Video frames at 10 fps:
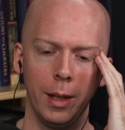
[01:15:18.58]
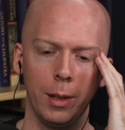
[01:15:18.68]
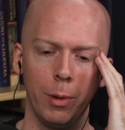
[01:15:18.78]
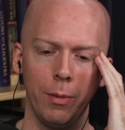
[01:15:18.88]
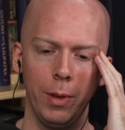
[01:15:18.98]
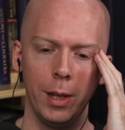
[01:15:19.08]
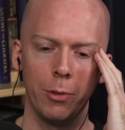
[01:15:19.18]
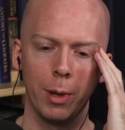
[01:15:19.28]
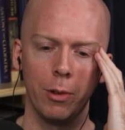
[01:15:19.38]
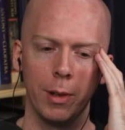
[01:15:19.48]
like, with the
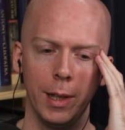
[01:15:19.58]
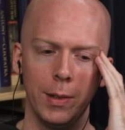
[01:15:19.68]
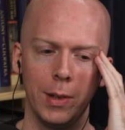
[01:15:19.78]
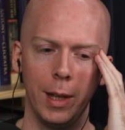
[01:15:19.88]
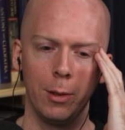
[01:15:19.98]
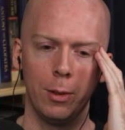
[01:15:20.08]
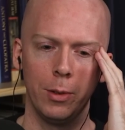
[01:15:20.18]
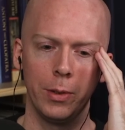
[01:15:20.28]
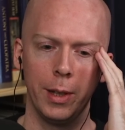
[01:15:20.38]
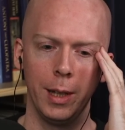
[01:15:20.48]
Venus retrograde
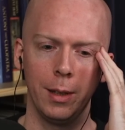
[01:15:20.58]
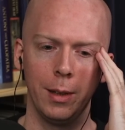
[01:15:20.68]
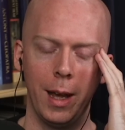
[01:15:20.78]
cycles, like,